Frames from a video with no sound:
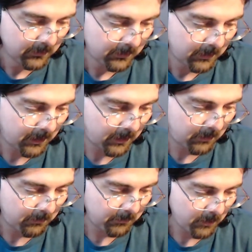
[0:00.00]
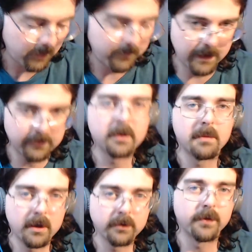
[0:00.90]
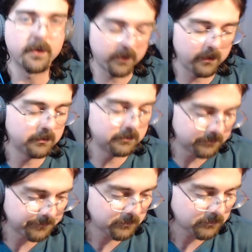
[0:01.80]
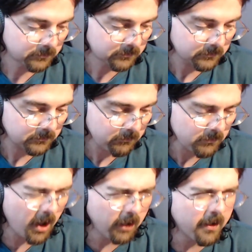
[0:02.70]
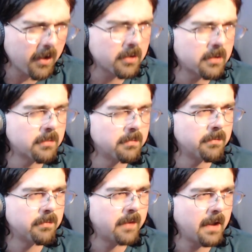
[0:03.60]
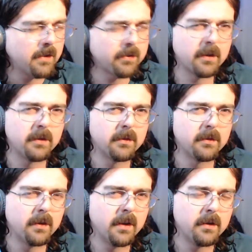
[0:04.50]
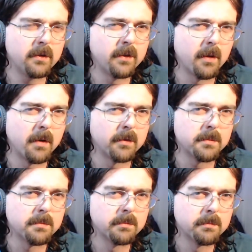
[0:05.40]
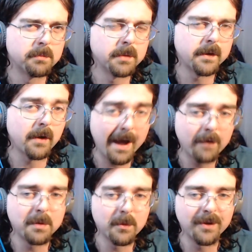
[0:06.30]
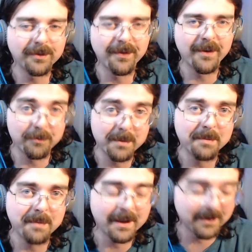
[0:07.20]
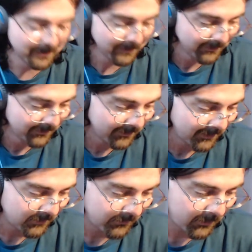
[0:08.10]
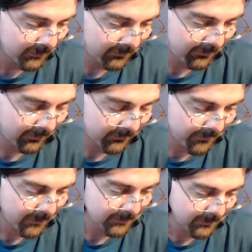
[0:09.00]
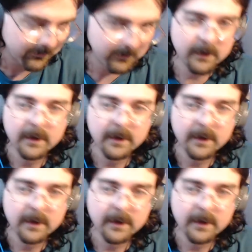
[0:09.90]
There are 5-string models for sure. Although they discontinued some of them, but there have been ones that have been made at the very least.